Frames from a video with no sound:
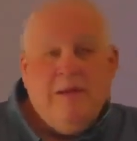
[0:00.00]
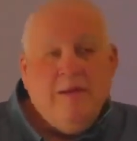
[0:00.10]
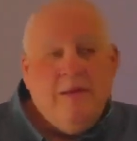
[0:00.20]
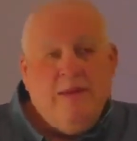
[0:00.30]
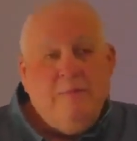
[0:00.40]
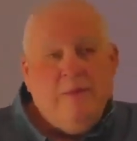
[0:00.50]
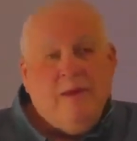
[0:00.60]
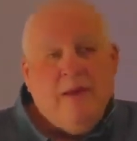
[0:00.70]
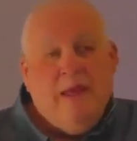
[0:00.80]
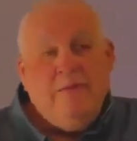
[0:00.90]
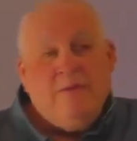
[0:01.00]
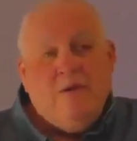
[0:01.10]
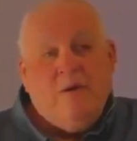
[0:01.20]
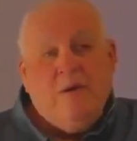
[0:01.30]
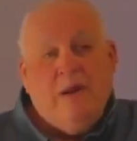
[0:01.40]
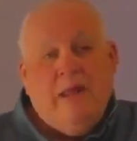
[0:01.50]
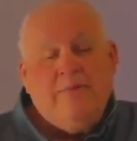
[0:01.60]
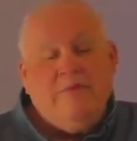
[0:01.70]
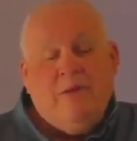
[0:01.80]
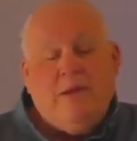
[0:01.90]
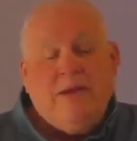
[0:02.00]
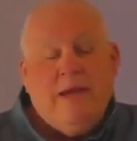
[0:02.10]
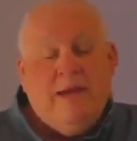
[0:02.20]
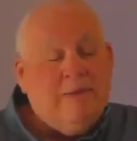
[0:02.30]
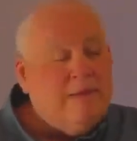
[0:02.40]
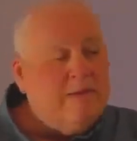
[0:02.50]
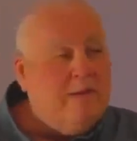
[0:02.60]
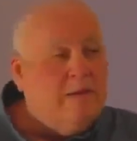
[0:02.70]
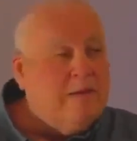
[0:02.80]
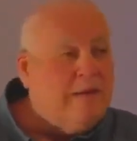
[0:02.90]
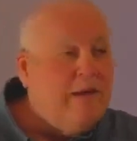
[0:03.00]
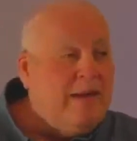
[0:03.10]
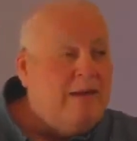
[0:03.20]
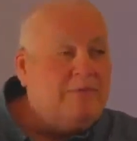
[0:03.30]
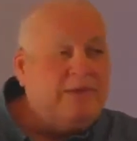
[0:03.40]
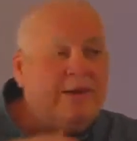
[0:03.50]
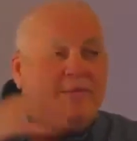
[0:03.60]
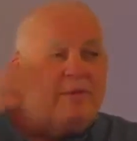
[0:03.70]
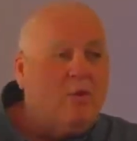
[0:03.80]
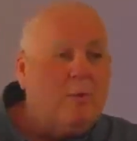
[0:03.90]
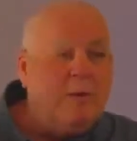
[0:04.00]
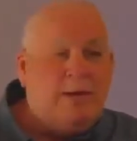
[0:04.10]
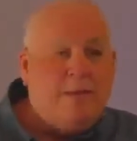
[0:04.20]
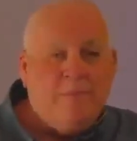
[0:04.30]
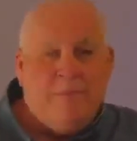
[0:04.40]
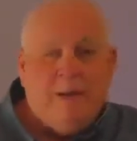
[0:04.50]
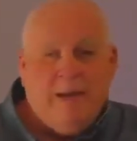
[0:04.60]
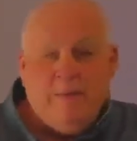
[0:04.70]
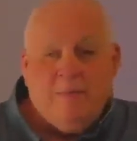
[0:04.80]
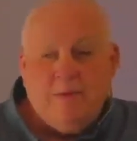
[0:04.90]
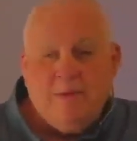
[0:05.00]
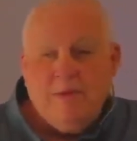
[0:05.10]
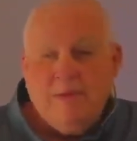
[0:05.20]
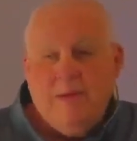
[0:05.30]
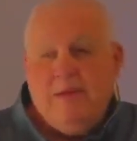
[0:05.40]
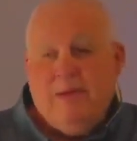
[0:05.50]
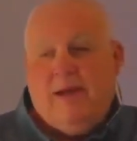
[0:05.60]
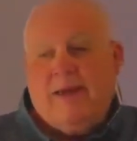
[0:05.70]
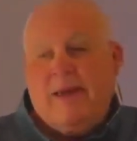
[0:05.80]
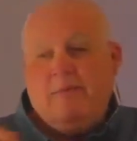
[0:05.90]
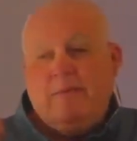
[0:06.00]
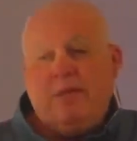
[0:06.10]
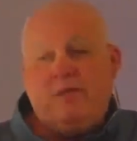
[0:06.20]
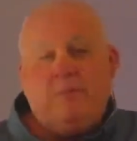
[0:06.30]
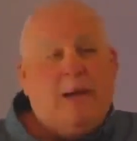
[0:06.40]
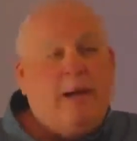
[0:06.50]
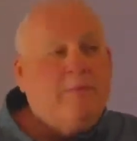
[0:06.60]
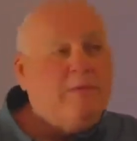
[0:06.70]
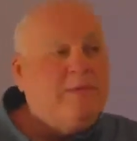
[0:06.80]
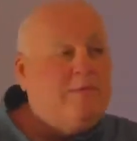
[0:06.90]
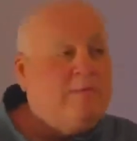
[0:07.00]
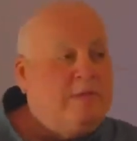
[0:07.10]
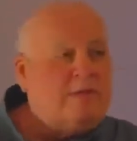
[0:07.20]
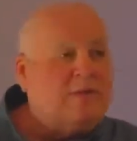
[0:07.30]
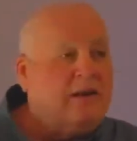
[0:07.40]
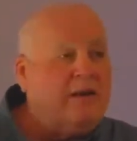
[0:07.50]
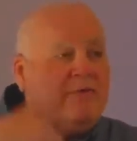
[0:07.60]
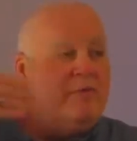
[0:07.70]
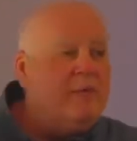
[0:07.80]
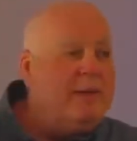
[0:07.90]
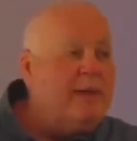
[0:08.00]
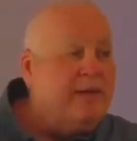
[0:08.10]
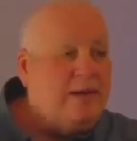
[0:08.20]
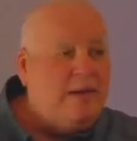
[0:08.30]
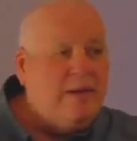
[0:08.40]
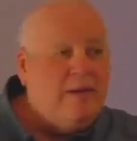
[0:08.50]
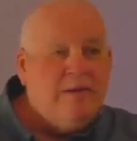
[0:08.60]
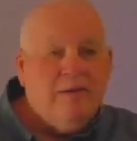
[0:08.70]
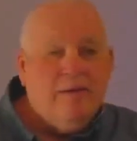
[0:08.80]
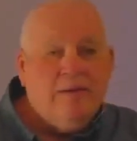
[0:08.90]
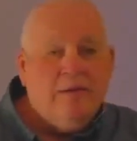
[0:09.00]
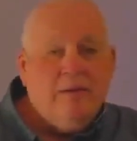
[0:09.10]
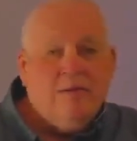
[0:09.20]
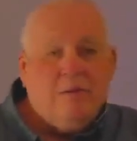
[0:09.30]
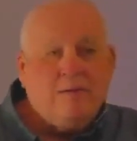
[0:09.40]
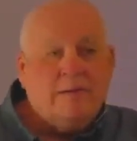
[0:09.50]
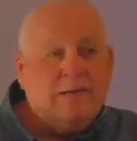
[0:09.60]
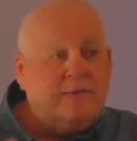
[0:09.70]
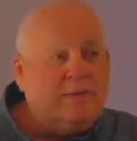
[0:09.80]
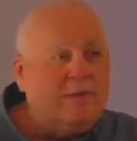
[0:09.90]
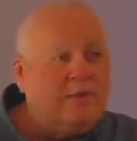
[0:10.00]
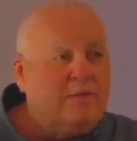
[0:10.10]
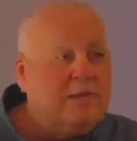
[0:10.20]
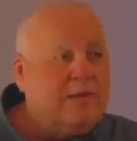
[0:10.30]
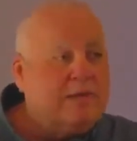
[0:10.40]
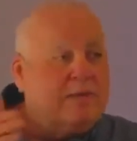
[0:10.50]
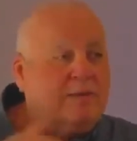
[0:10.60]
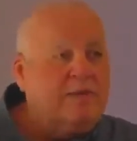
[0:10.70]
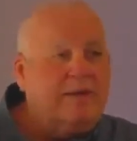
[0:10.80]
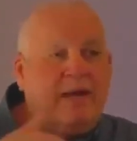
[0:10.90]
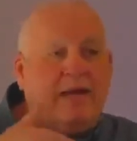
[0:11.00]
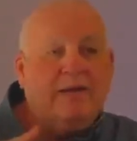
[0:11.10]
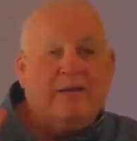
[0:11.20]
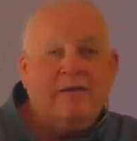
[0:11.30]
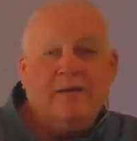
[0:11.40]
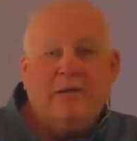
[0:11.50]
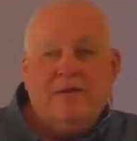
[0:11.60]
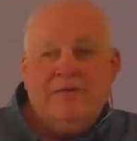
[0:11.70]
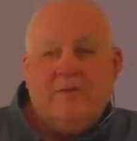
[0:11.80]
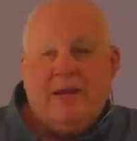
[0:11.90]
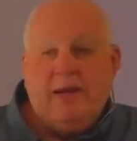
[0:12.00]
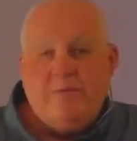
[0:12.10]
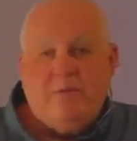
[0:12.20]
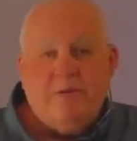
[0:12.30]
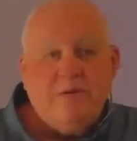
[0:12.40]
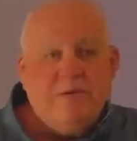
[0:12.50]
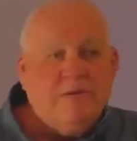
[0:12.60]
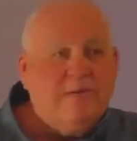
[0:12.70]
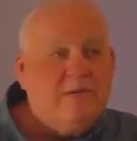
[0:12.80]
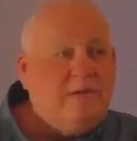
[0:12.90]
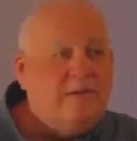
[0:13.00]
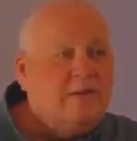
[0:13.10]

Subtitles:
They'd been lifelong Catholics all their life, never opened up the Bible. I gave them each a Bible, and we just started from the beginning. Old Testament, New Testament, and how to find verses and